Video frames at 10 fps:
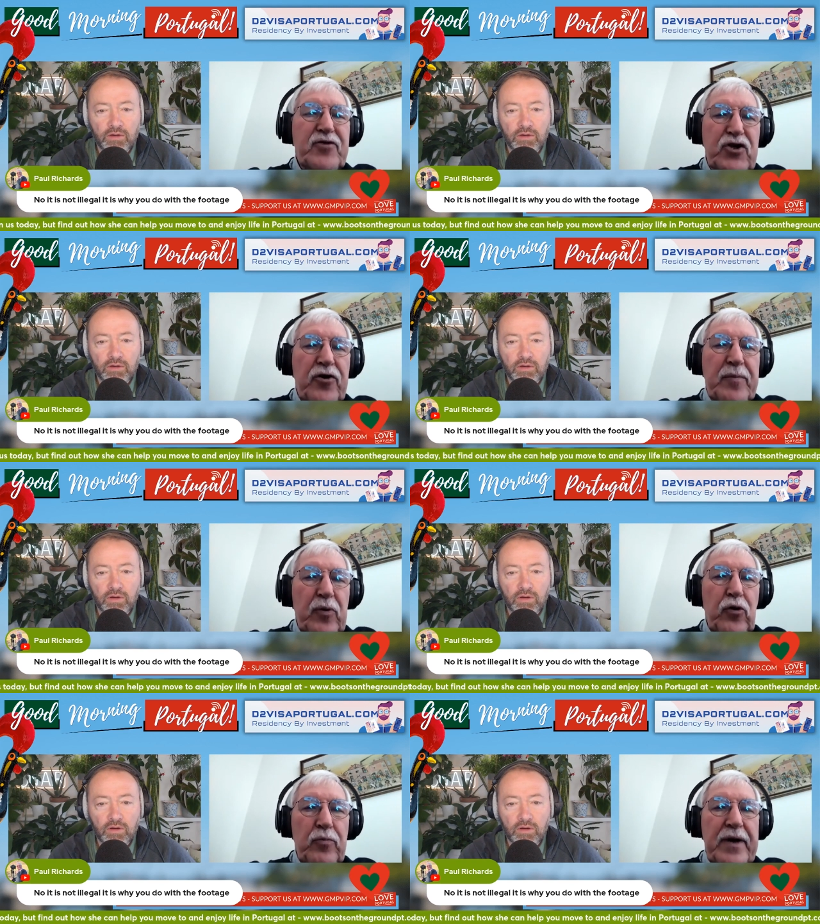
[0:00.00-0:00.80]
Speaker 1: I'm
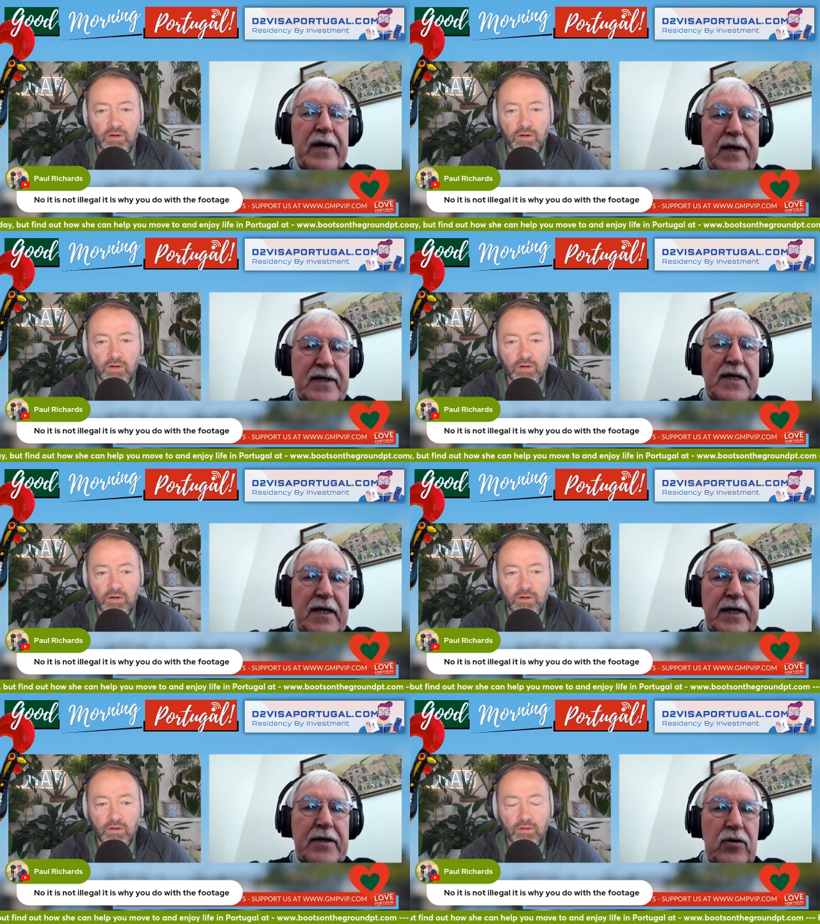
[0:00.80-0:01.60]
sorry, Paul, but it
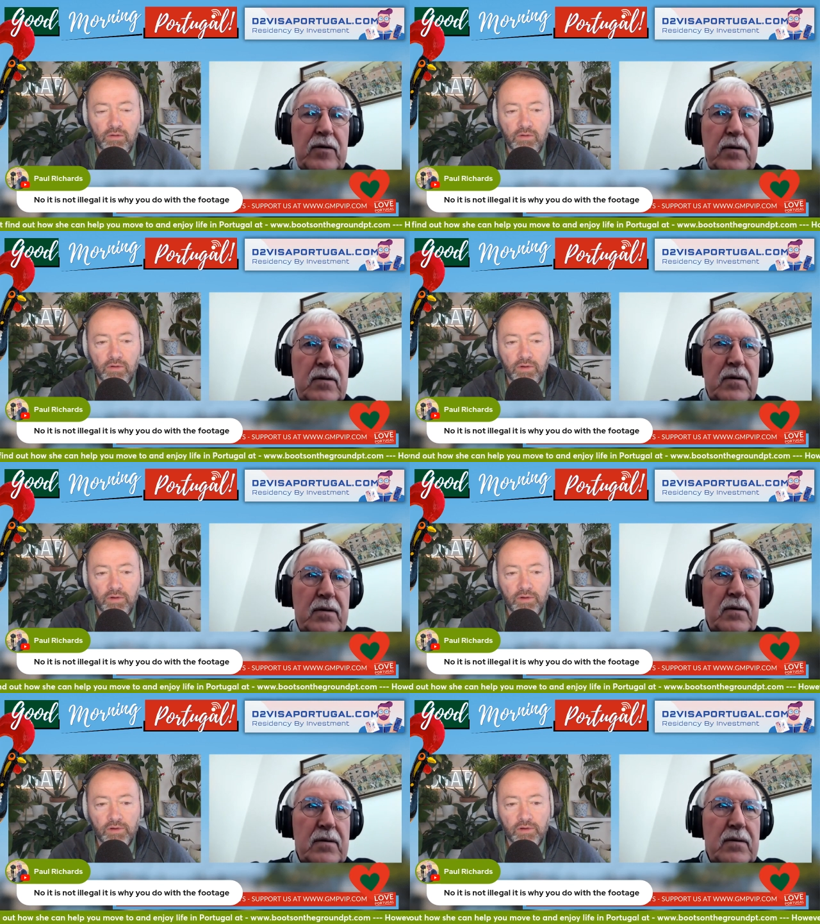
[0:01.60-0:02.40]
is illegal.
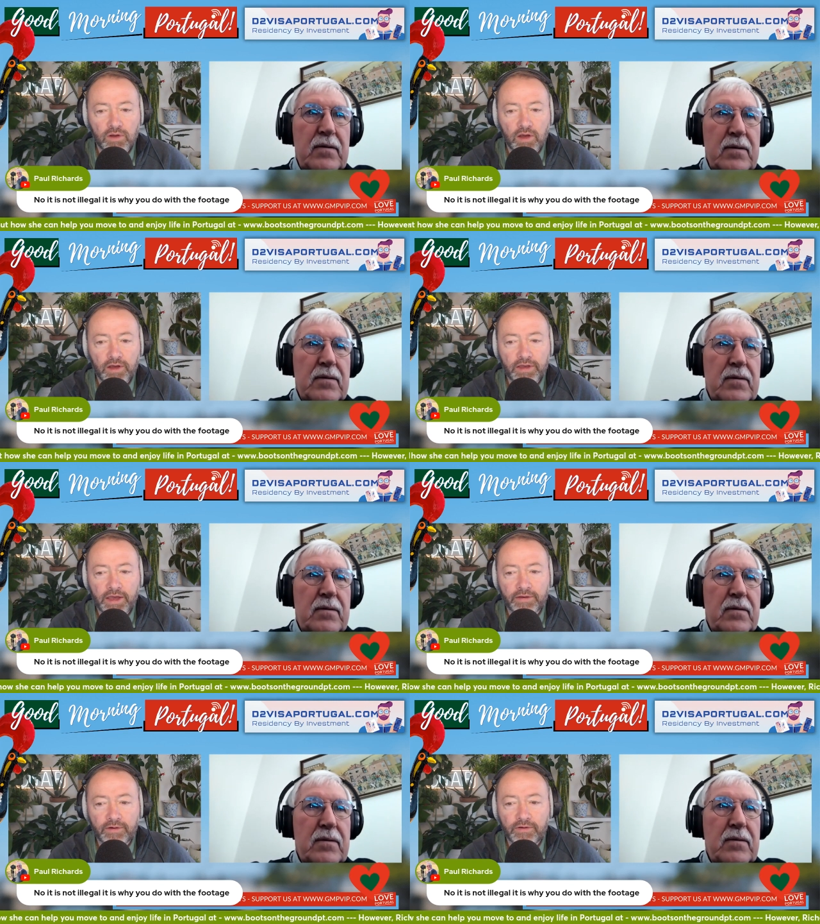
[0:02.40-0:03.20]

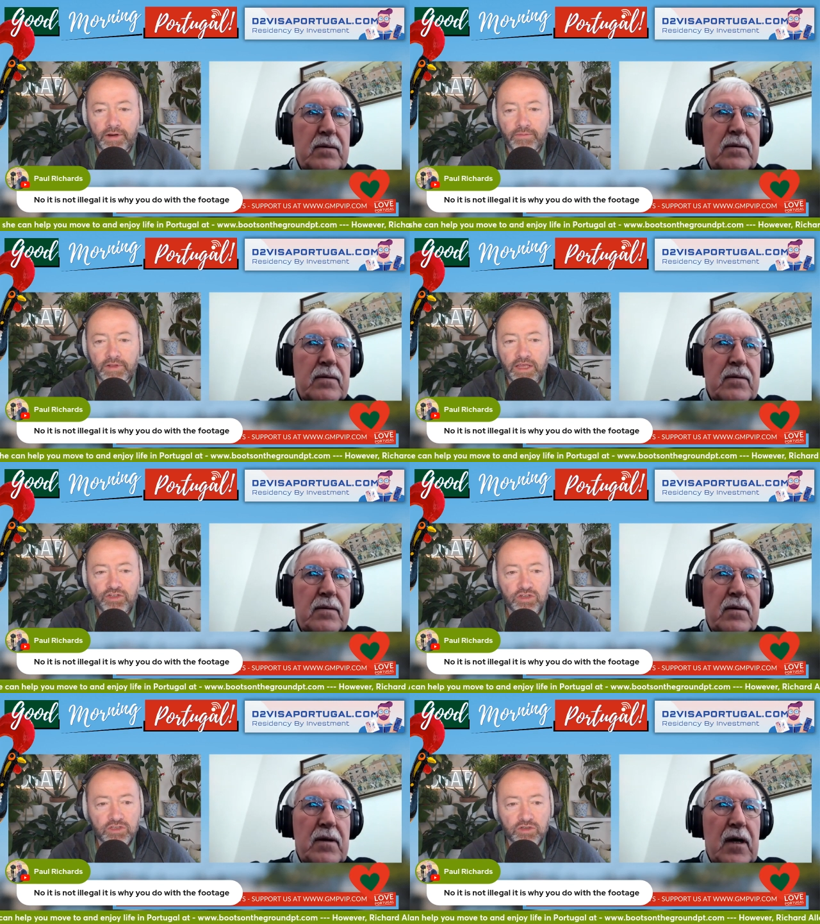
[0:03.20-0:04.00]
Speaker 2: Okay, all right. Let's
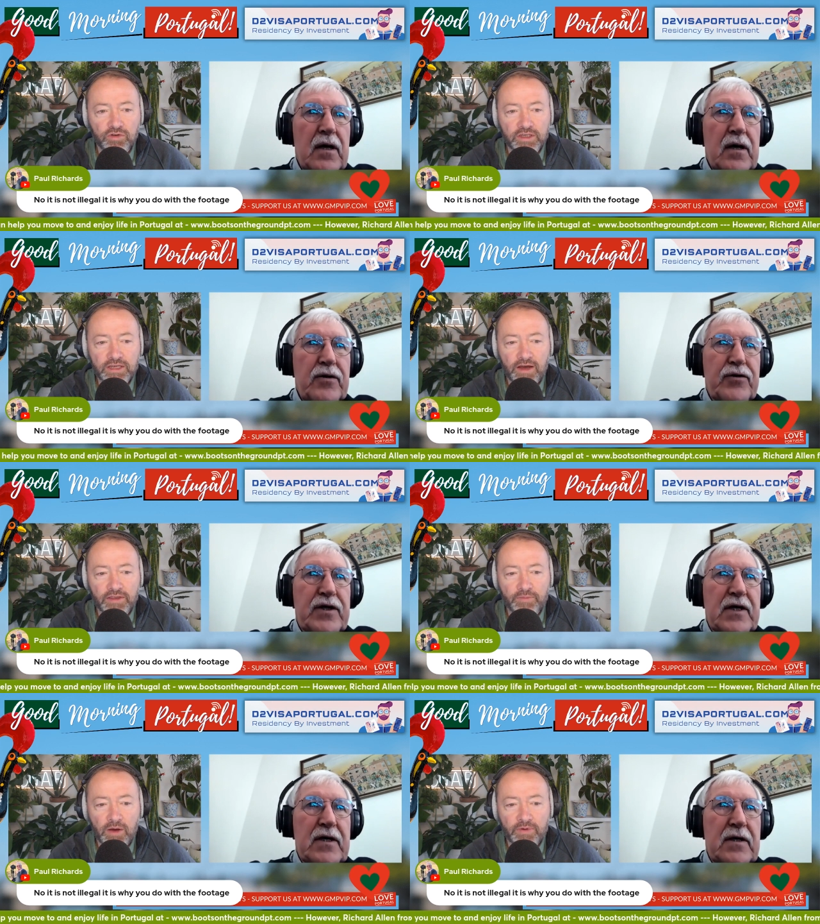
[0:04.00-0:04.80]
just sort this out in
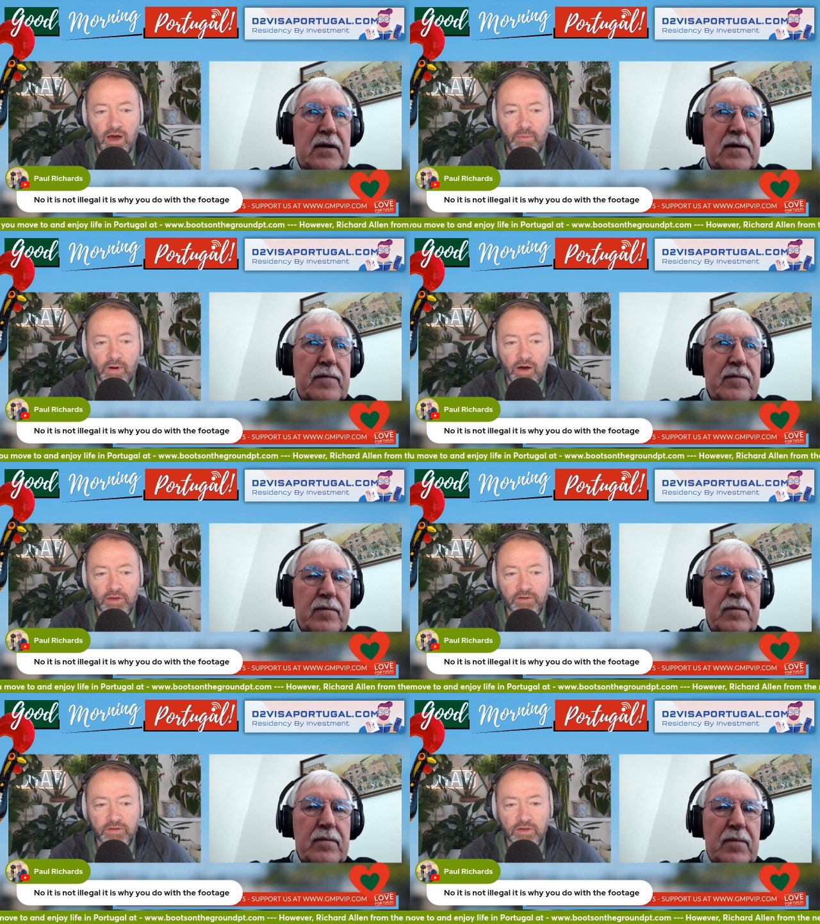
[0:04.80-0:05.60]
the pub car
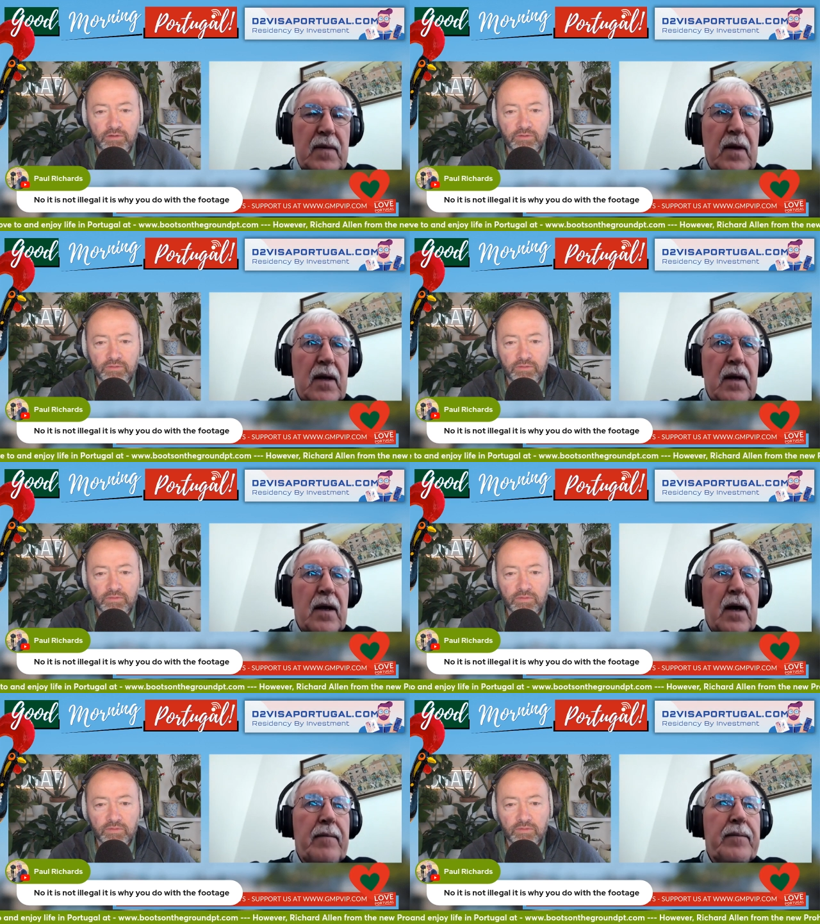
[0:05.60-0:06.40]
park, you two.
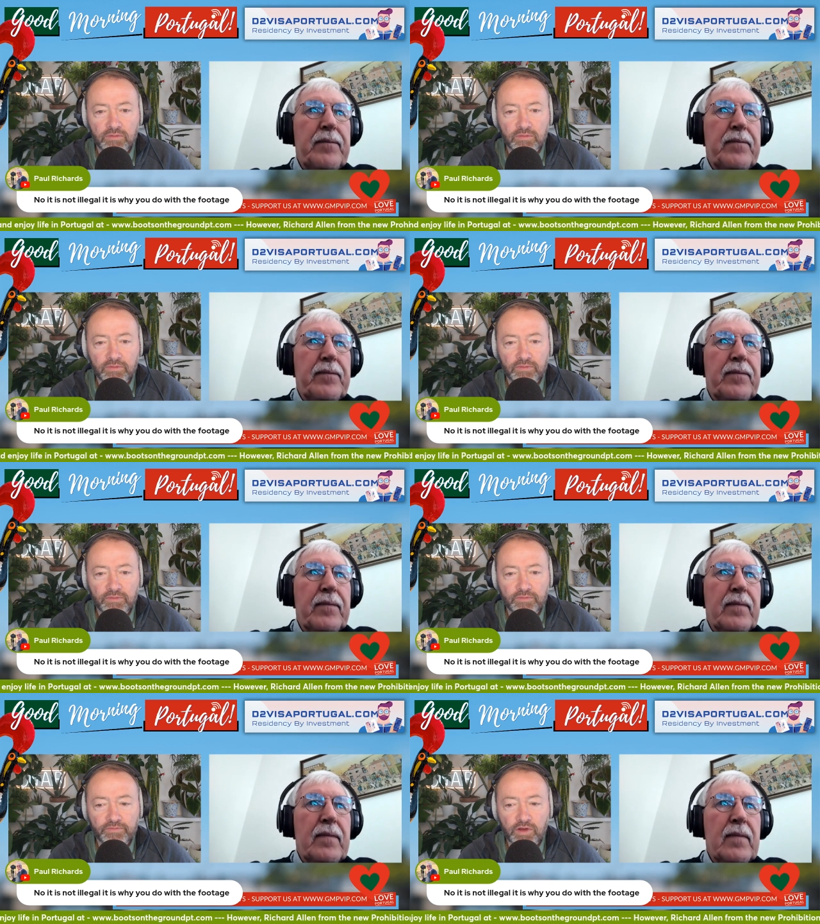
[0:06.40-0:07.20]
Yeah.
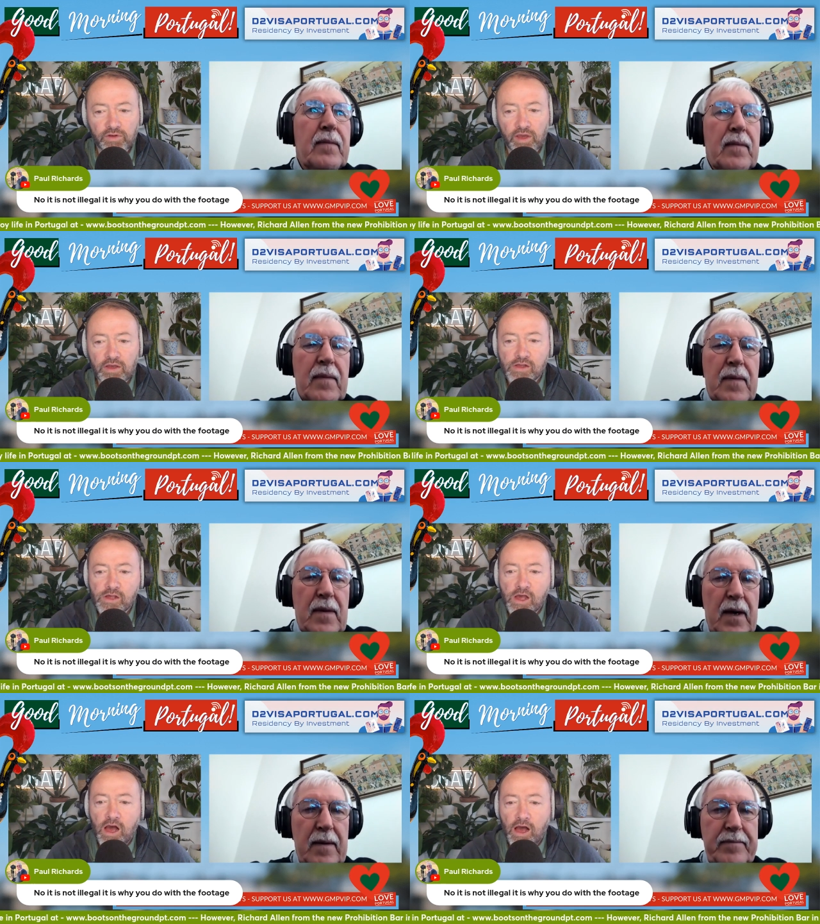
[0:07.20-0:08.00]
Okay.
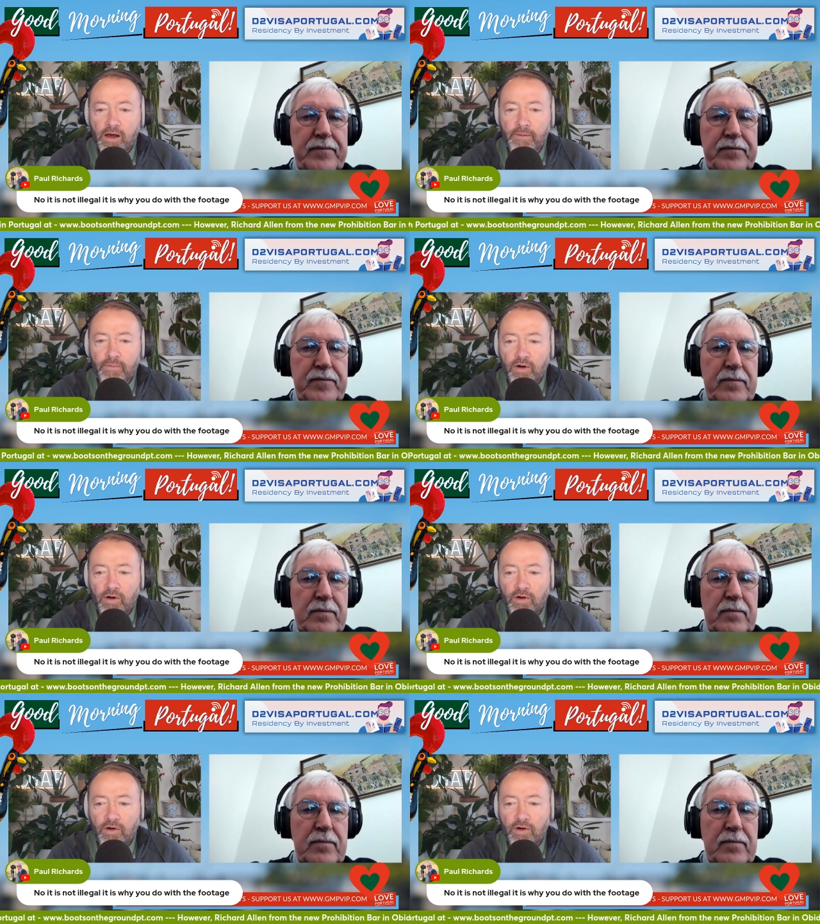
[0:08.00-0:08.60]
All